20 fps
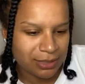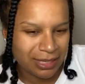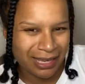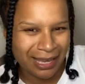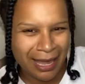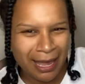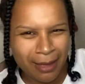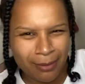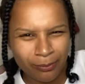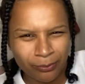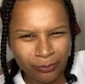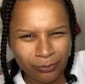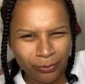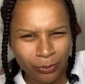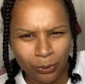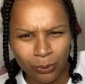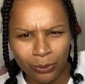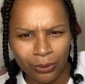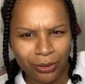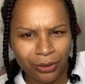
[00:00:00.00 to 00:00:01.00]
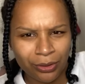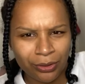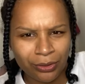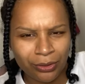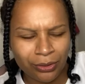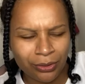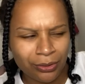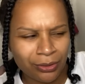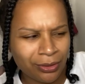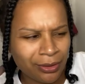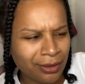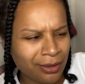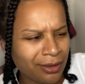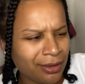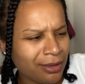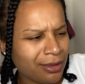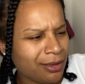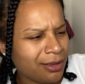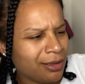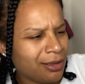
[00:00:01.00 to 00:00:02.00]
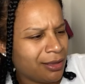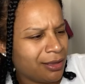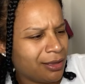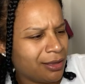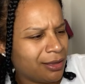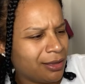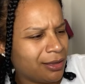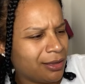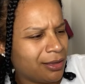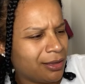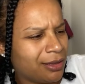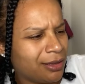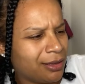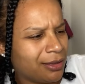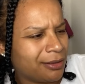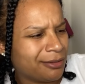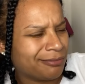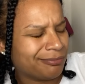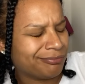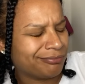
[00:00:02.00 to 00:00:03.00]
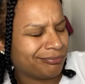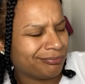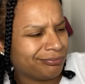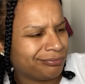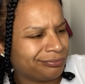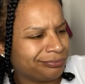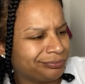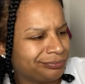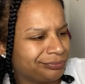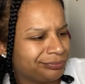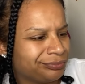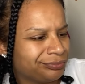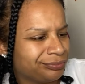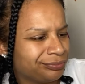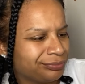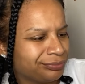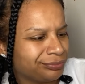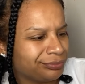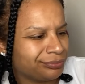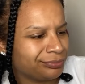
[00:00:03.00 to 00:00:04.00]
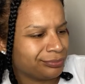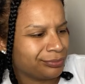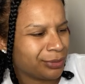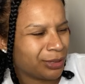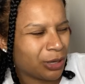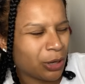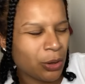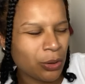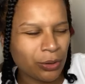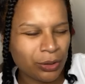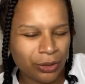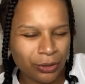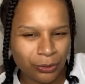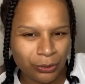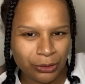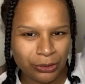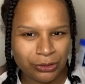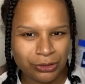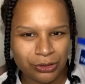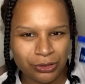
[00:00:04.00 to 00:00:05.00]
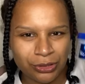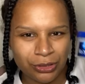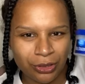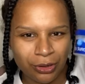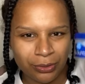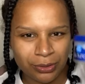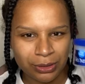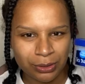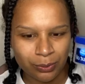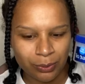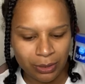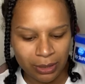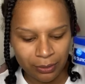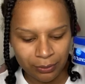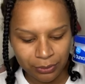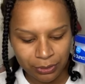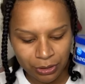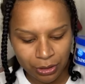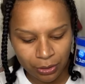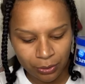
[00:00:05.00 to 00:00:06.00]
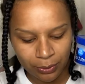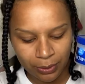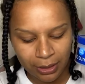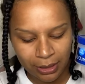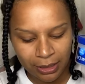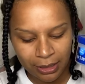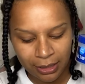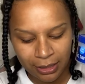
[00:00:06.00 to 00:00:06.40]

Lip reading: hemp oil, but coconut oil is usually always the one I would go with.